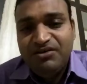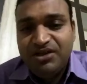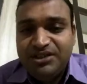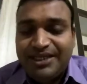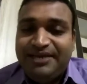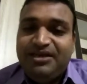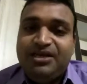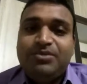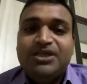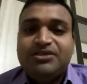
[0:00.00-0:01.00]
this
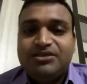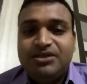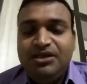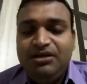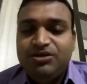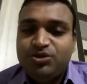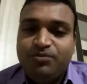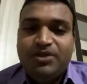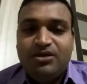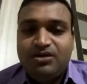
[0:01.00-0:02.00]
98 places should
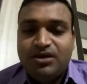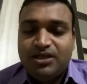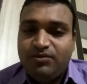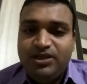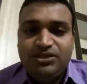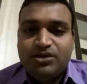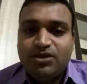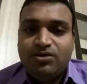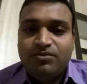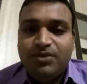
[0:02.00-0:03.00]
be there. Otherwise, it
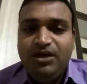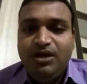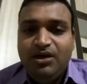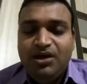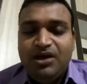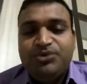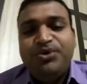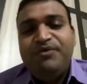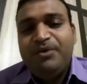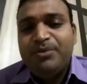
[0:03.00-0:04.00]
cannot be.
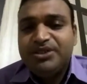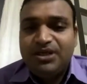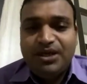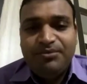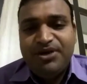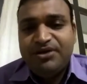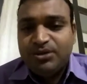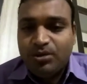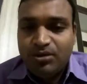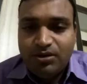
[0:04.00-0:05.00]
25% can be rest
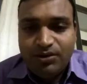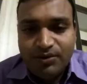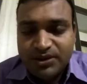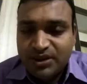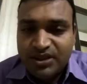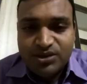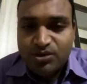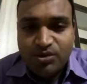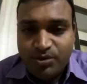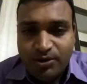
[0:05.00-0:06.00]
all over US. There's
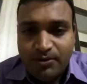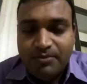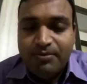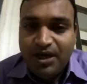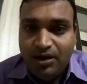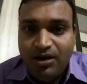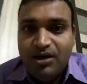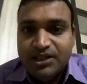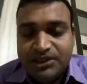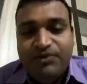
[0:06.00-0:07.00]
no problem. But
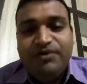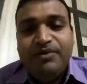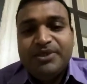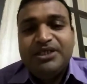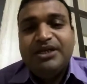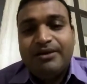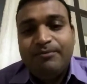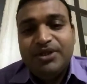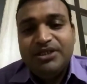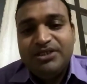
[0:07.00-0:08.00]
75%
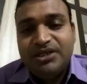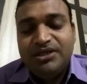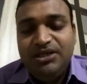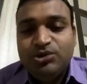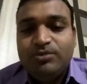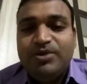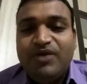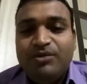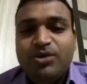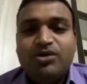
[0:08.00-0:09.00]
compulsory should be.
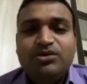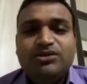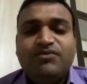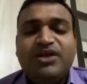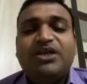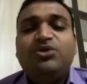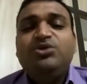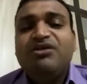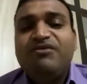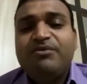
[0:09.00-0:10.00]
Why? Because when I use
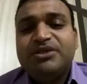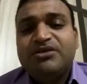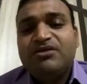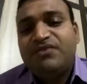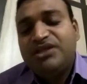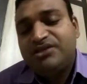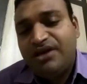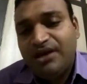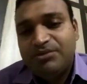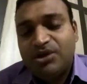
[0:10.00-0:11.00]
75% of these
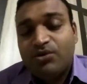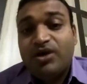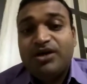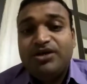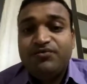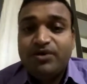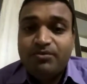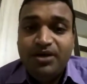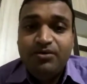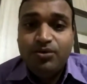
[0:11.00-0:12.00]
grapes, the quality will
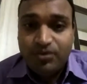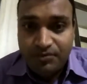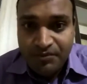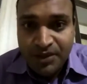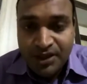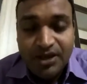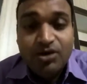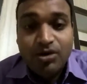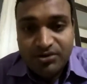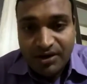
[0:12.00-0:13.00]
be good. They're
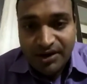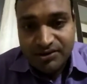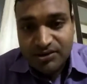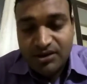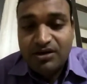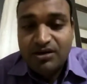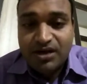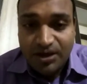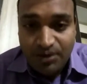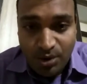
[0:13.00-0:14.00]
authorized. They're
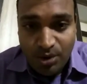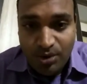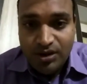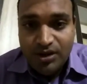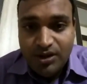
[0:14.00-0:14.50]
controlled.